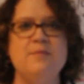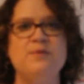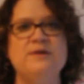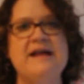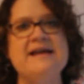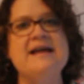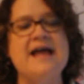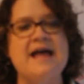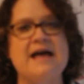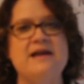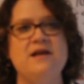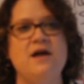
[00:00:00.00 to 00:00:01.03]
Plan
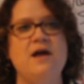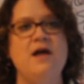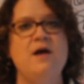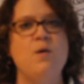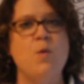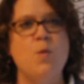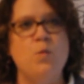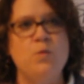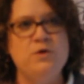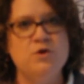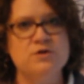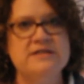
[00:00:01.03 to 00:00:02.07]
ahead
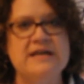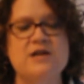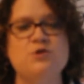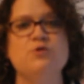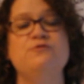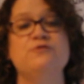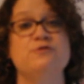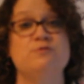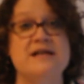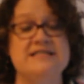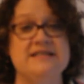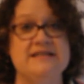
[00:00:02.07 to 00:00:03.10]
your schedule for the
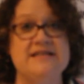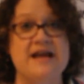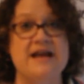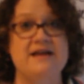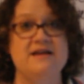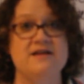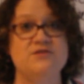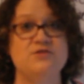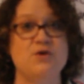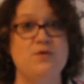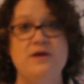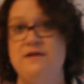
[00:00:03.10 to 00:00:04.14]
rest of the day.
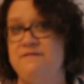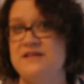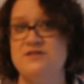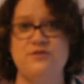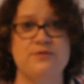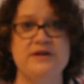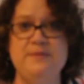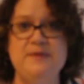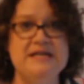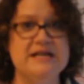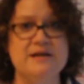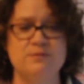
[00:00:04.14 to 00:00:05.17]
So if it's 3
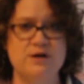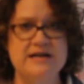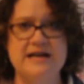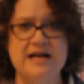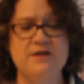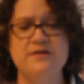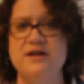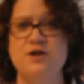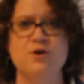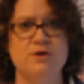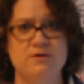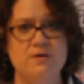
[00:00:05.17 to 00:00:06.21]
p.m. right now that
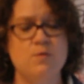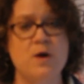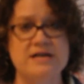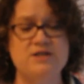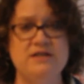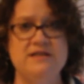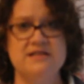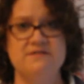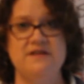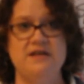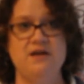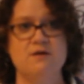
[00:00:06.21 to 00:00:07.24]
you're watching this
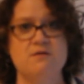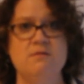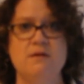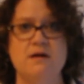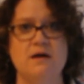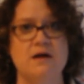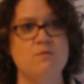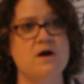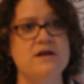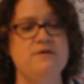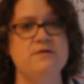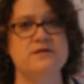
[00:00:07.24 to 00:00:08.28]
video, I
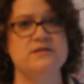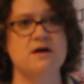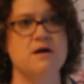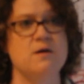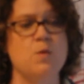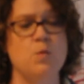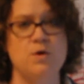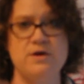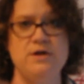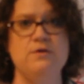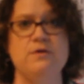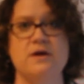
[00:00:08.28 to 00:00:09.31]
want you to start, what are
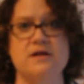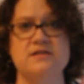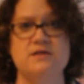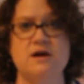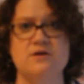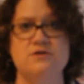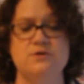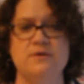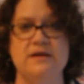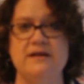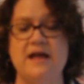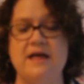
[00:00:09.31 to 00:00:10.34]
you going to start
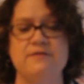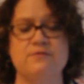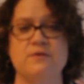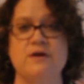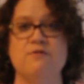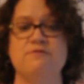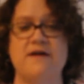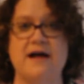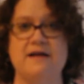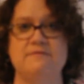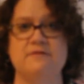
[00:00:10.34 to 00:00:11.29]
doing at 3:05?